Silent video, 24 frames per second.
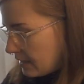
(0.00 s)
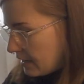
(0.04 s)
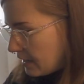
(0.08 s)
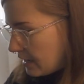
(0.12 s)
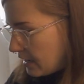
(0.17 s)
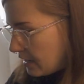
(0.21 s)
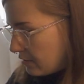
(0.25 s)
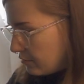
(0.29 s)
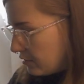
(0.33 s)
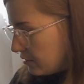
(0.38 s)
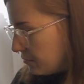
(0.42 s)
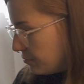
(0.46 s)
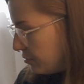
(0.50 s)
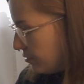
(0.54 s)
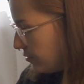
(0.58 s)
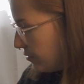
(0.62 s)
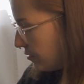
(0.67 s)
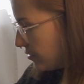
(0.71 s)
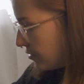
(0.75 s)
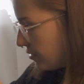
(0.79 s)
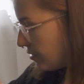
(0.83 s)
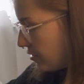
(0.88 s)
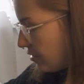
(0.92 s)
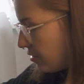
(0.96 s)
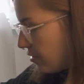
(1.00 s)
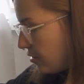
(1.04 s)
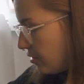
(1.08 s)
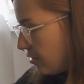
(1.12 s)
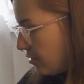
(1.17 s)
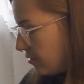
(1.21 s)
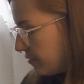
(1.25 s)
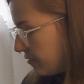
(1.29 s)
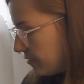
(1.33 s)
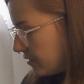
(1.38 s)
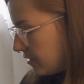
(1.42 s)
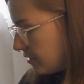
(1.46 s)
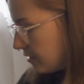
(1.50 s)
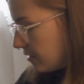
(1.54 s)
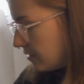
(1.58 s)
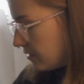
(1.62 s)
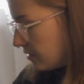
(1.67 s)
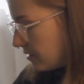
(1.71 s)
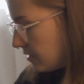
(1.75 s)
I will put all of the